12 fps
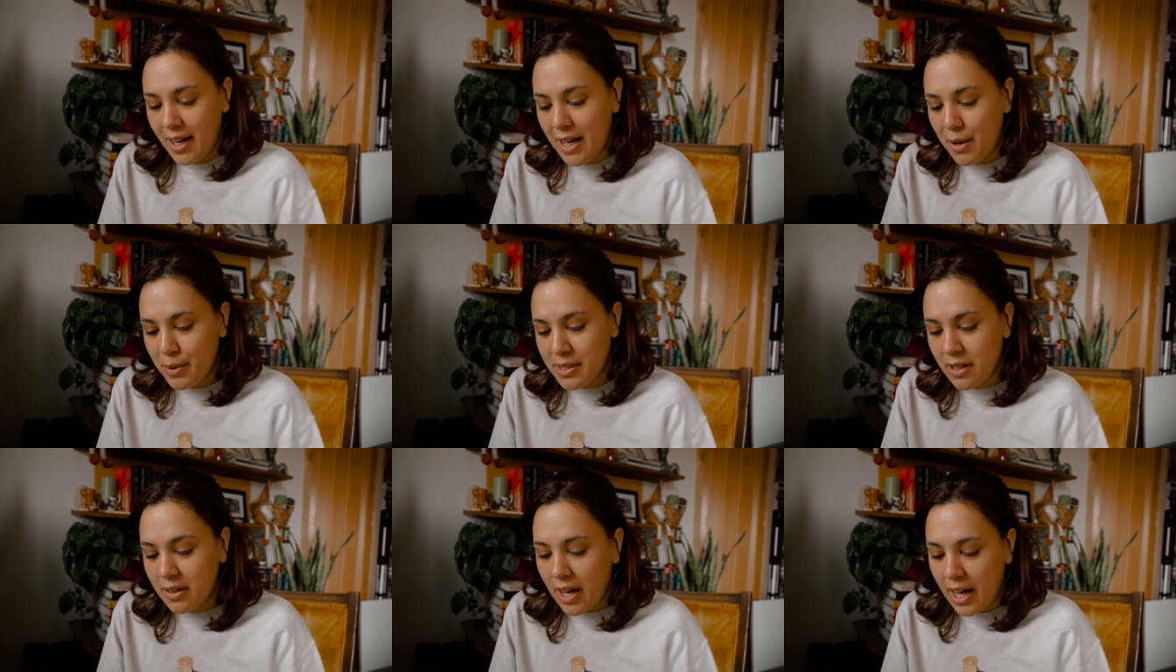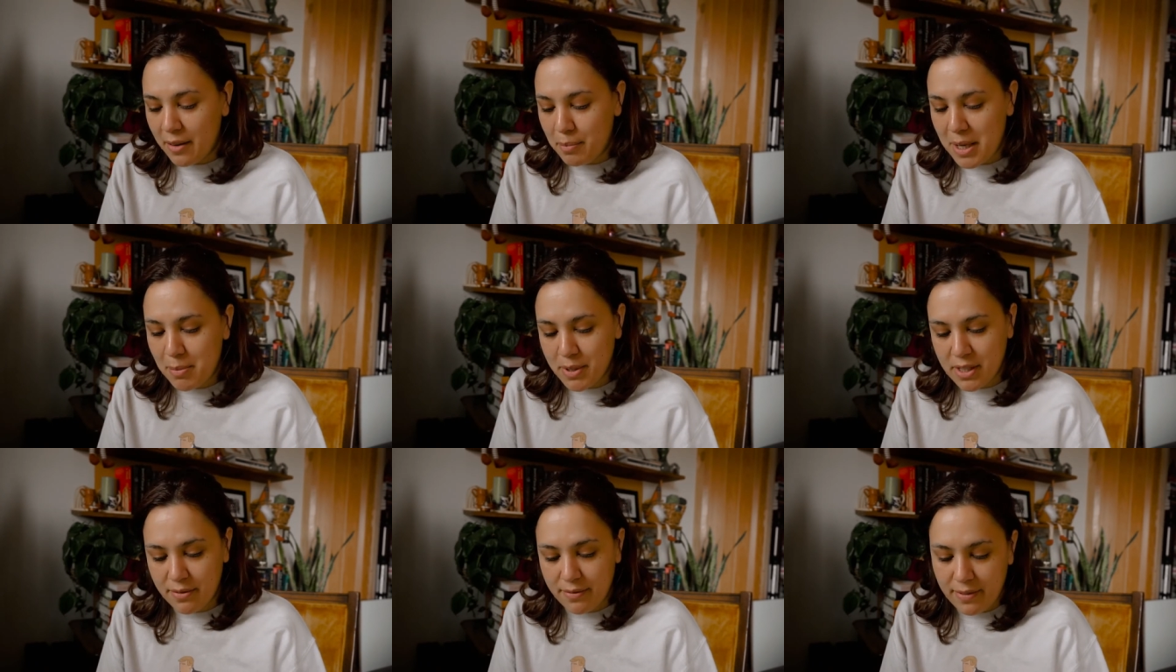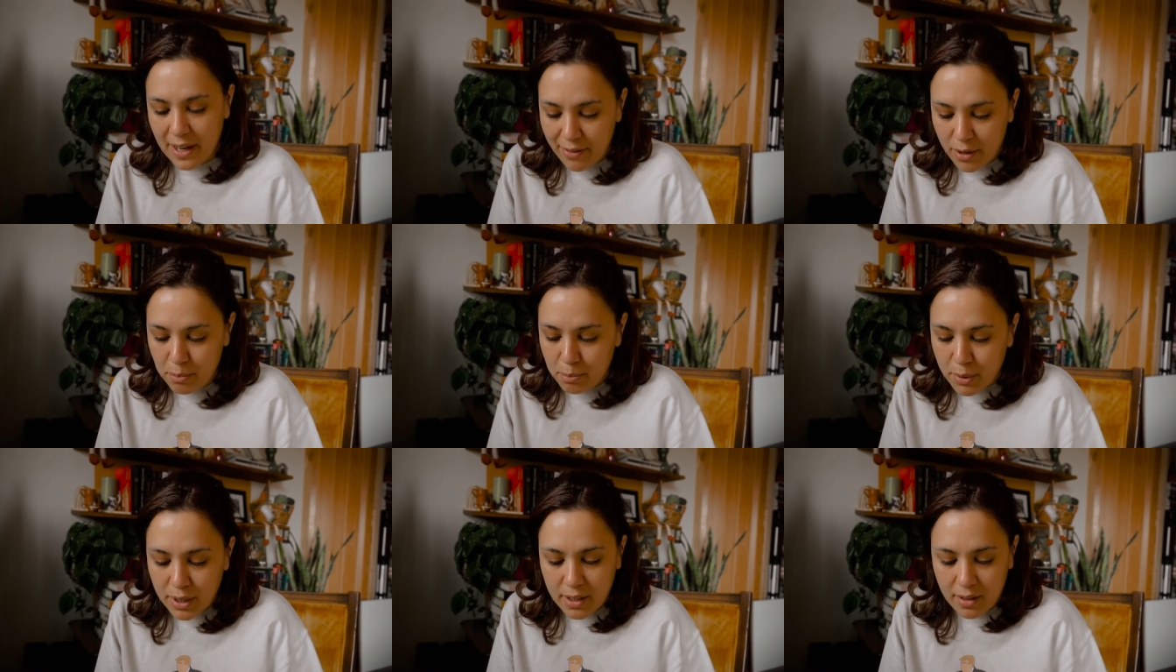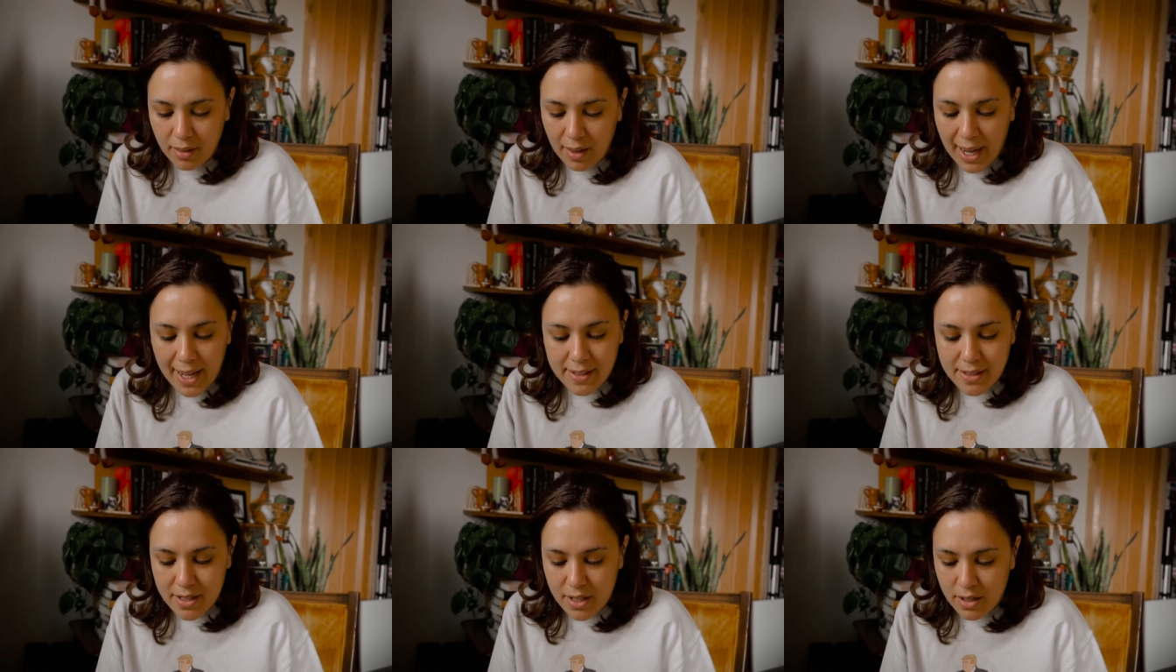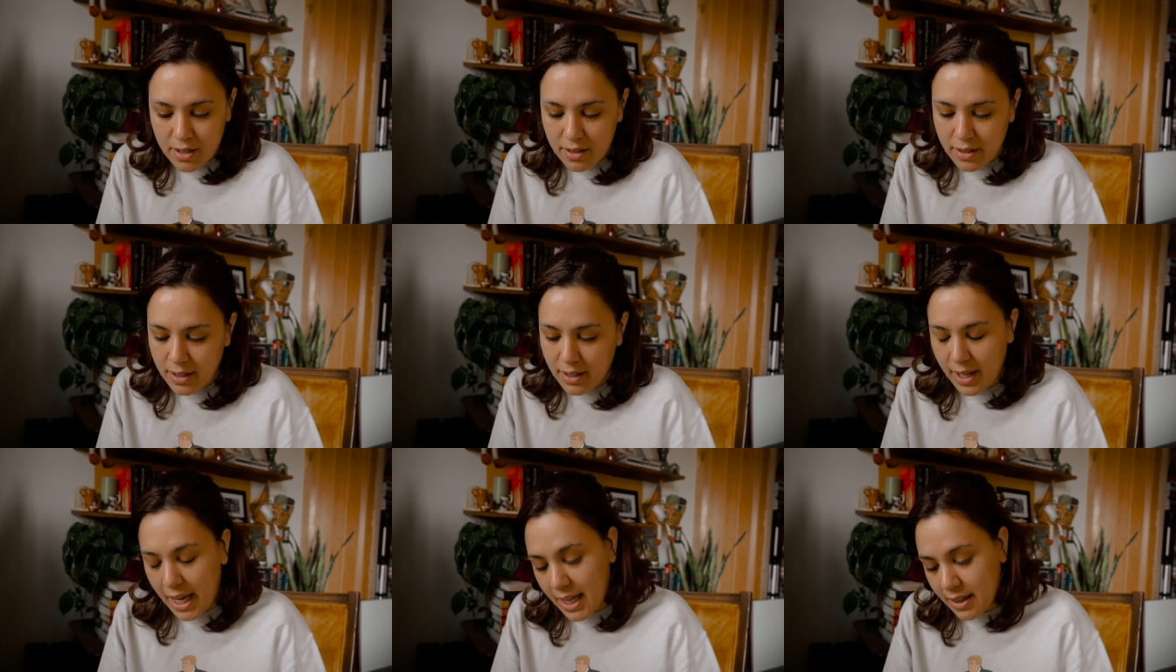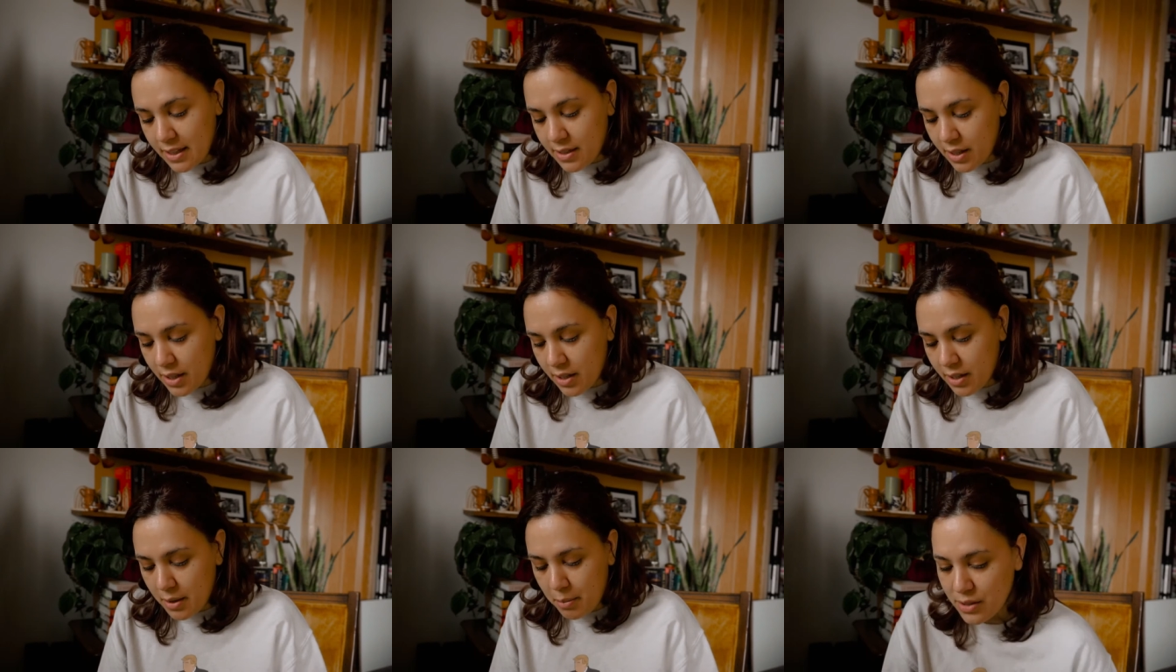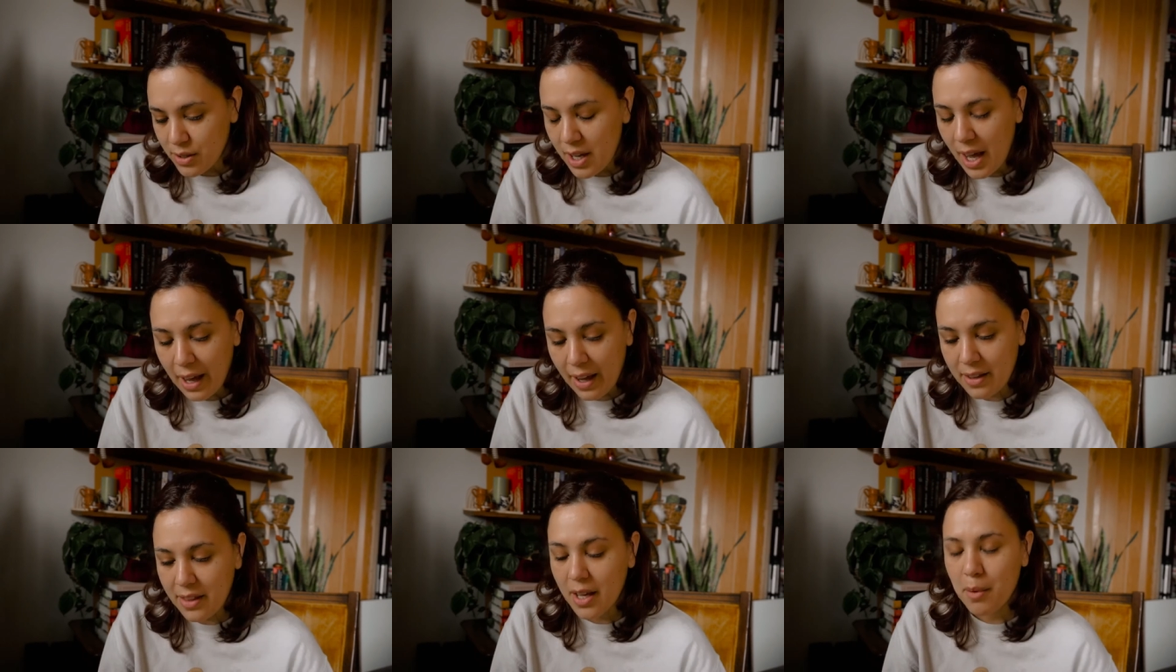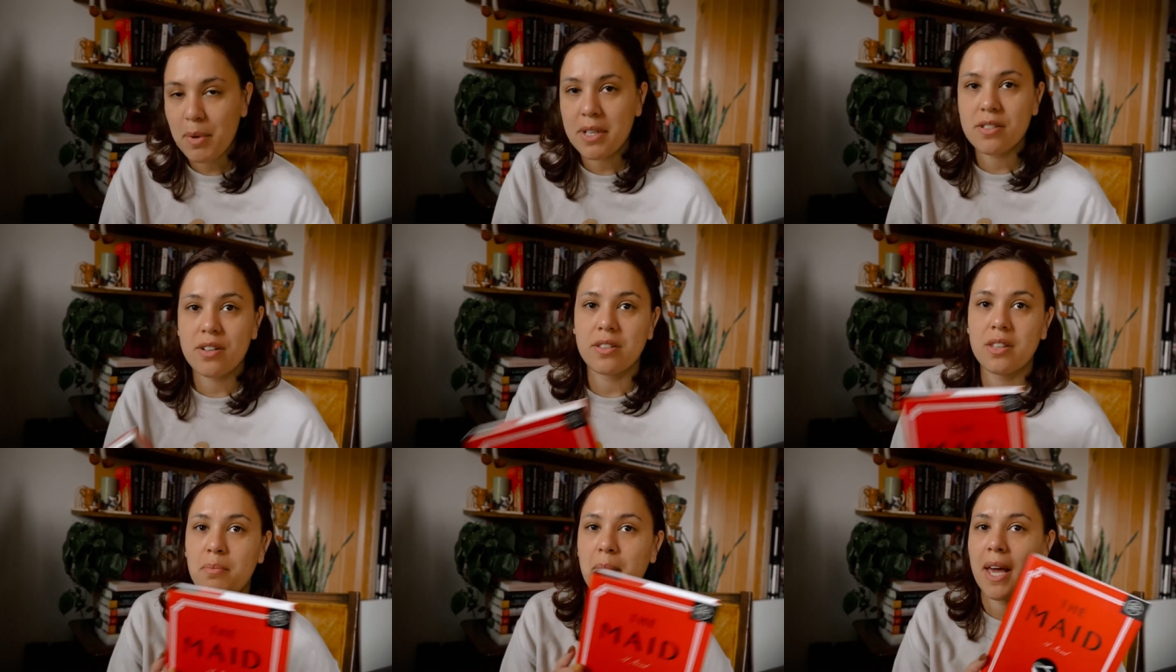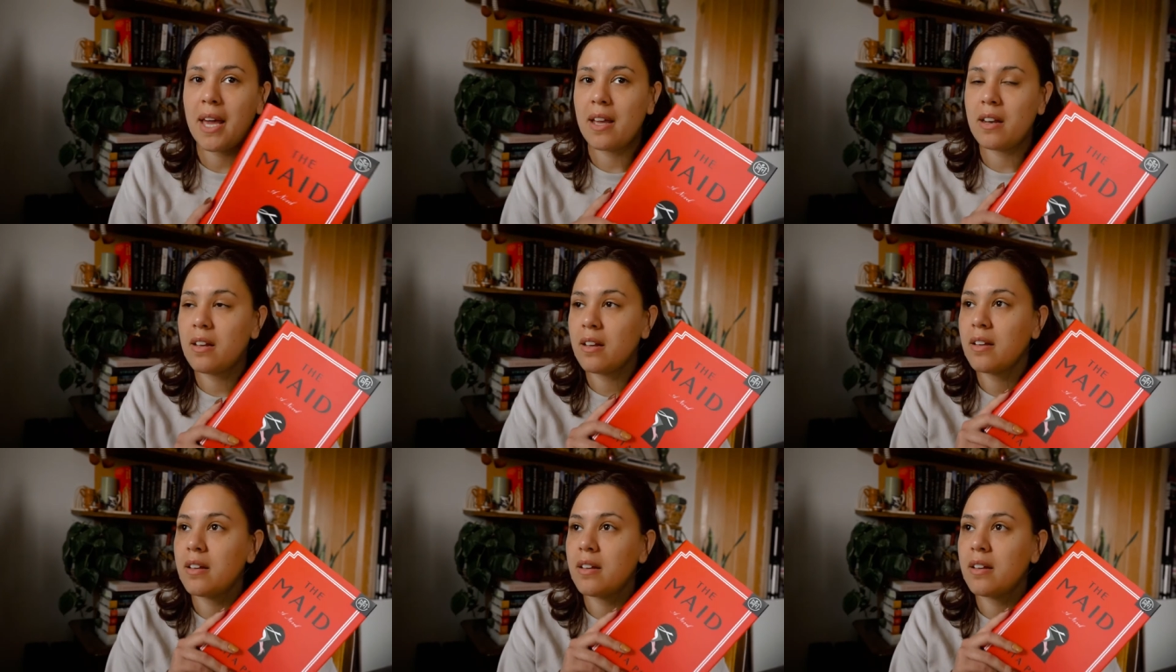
It was a lot of people's favorite book last year and this year. So yeah, I think I'm going to start The Maid.